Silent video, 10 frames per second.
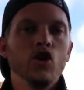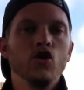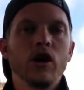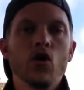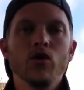you
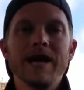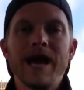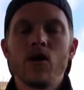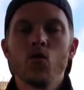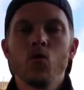can only
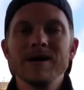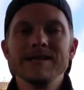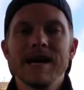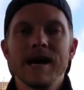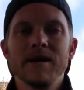enter one
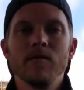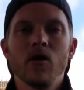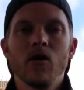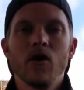time.